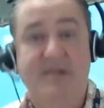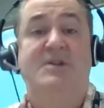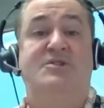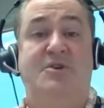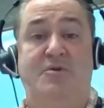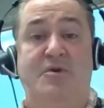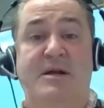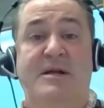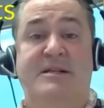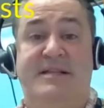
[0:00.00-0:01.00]
So
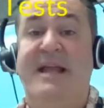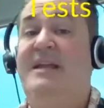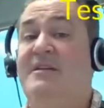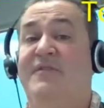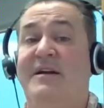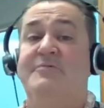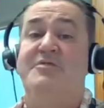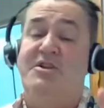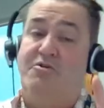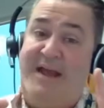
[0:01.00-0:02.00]
taking the final when
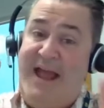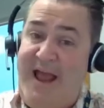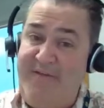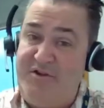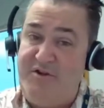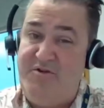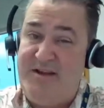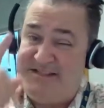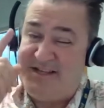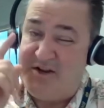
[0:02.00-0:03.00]
you don't have to
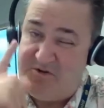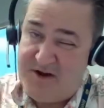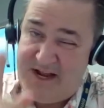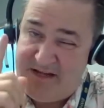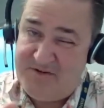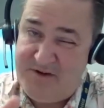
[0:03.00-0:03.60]
is a great,